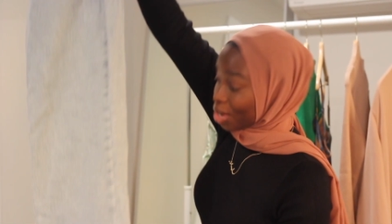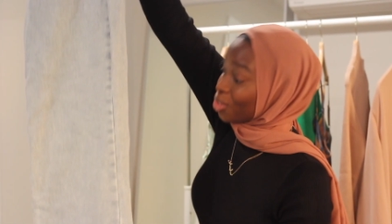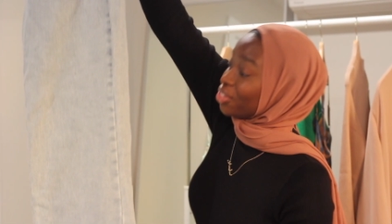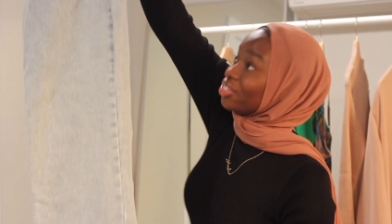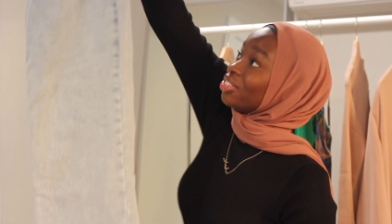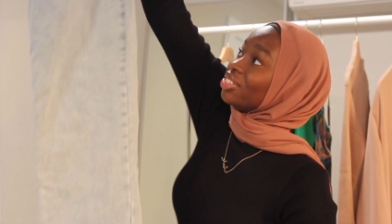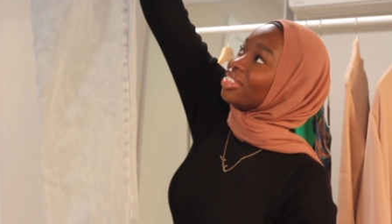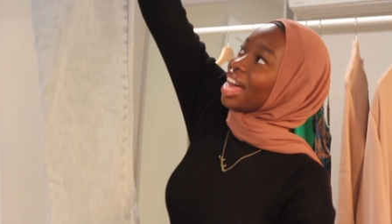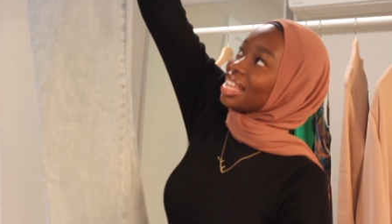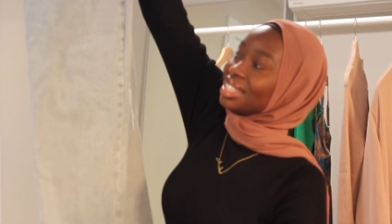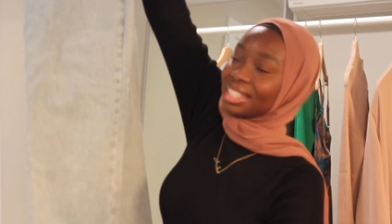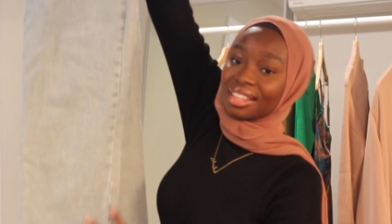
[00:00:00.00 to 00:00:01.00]
so
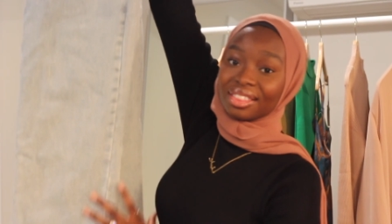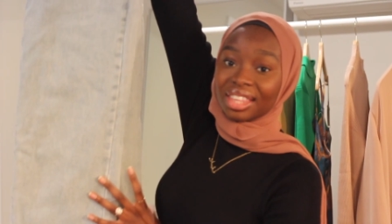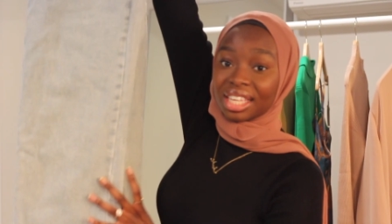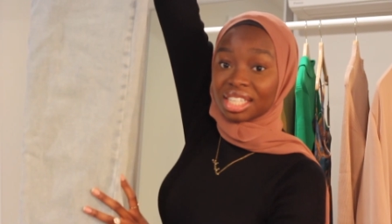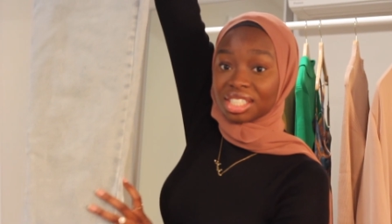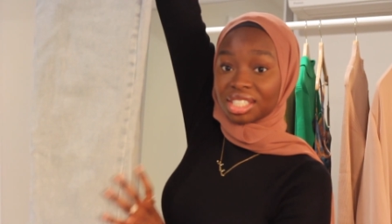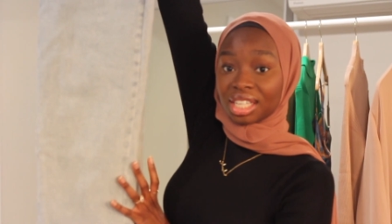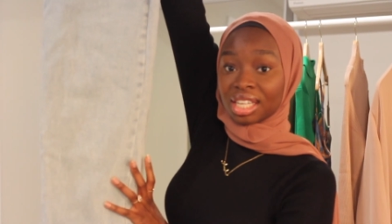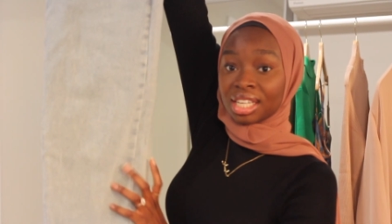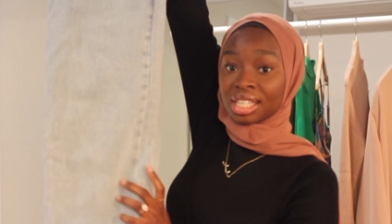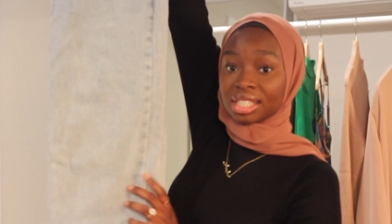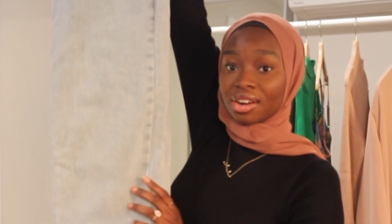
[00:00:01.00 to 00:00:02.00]
that's these
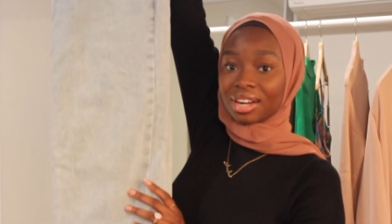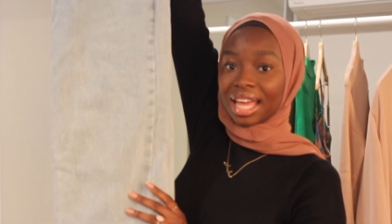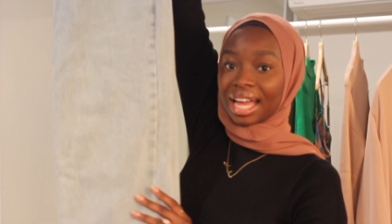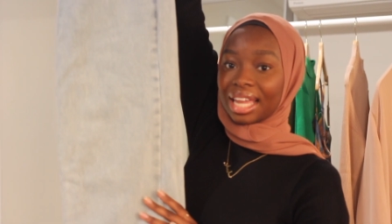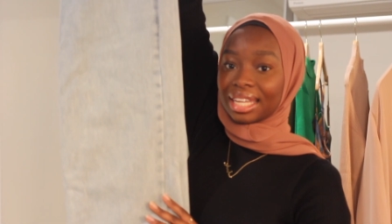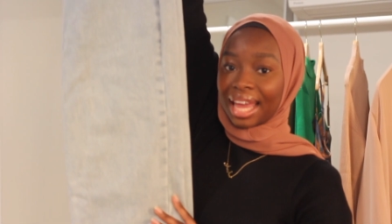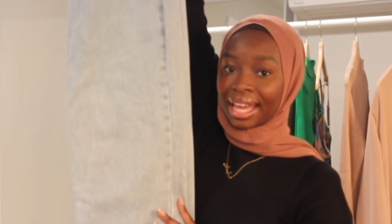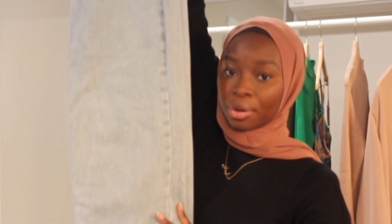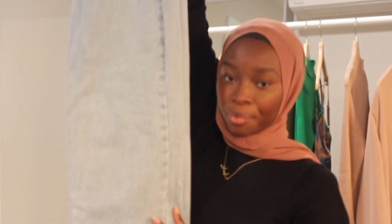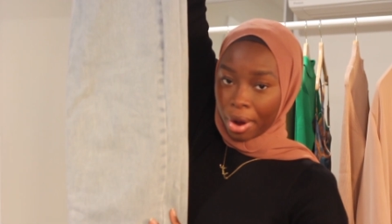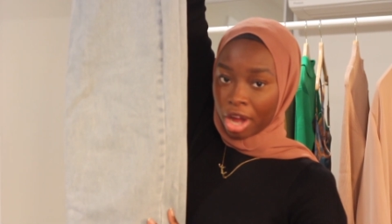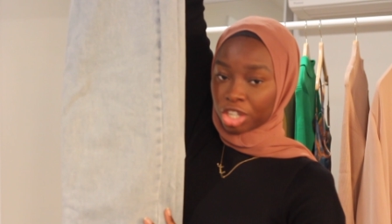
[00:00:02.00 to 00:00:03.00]
jeans are like a
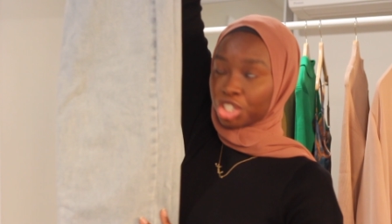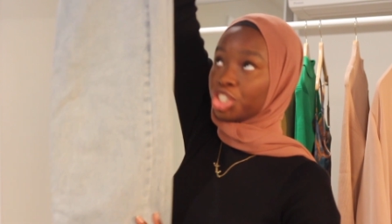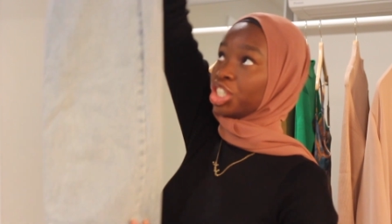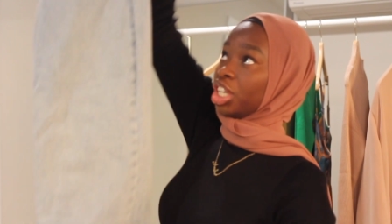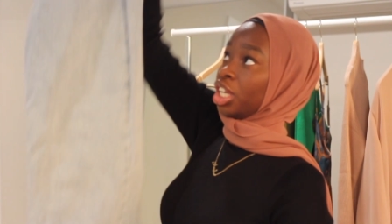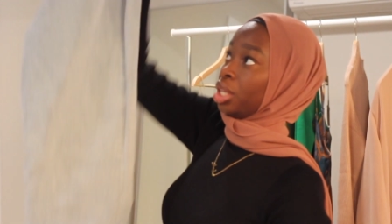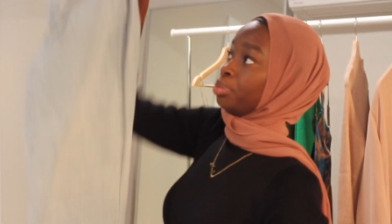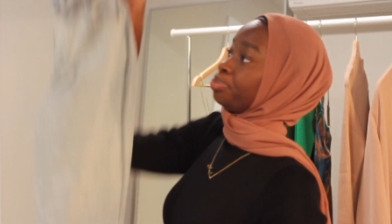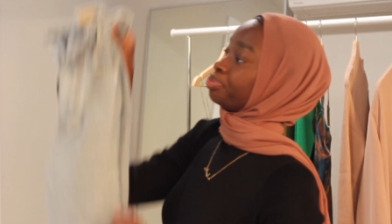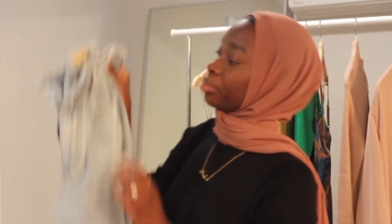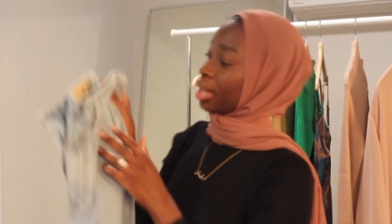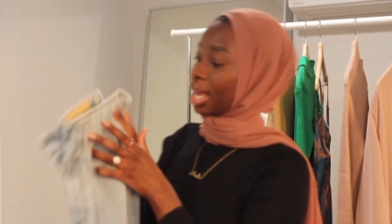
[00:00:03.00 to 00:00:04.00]
light wash jean,
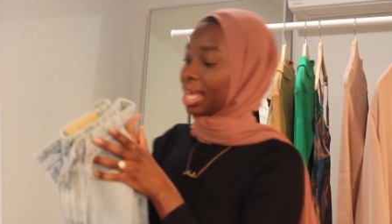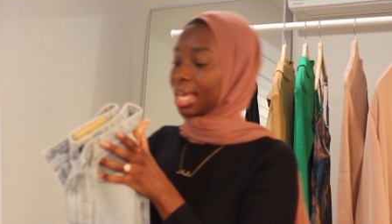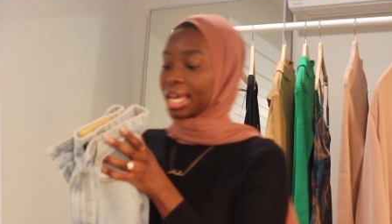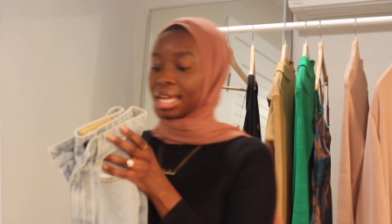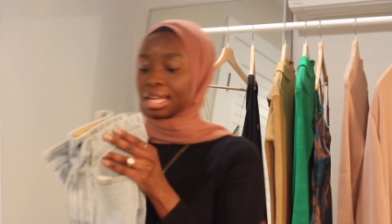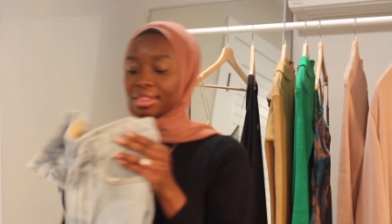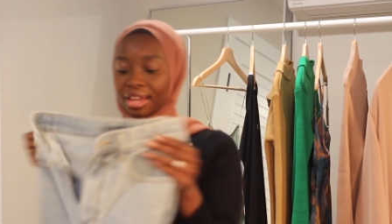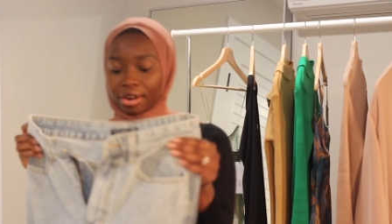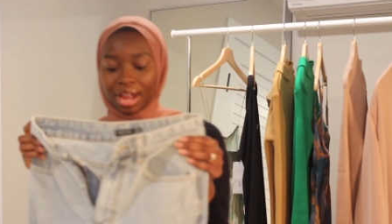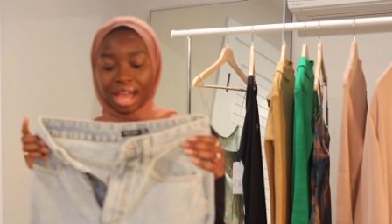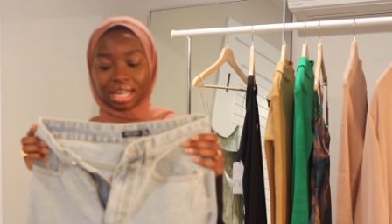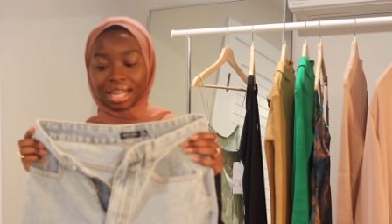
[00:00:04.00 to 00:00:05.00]
and
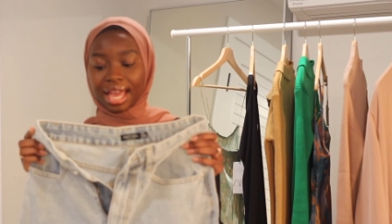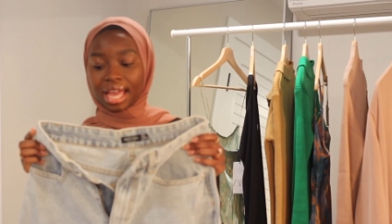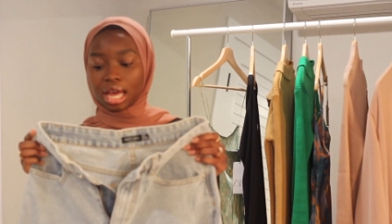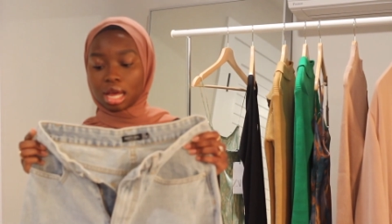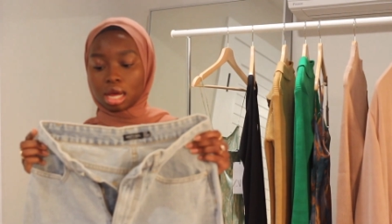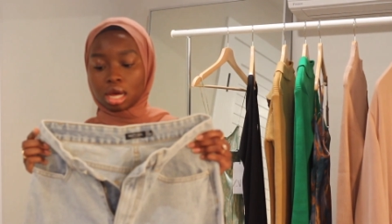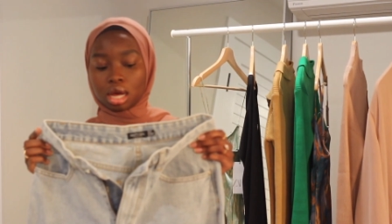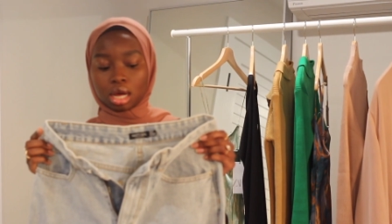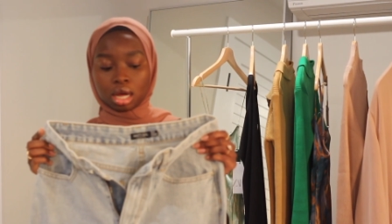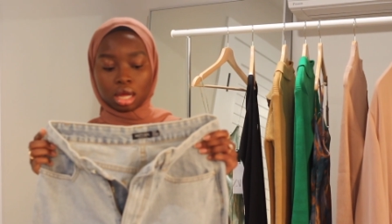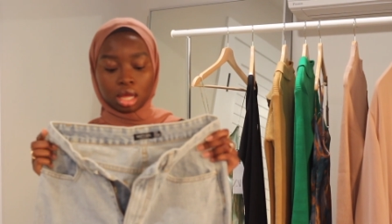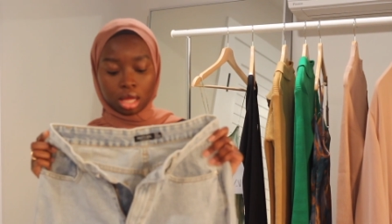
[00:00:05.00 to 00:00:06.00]
they're kind of like a, uh,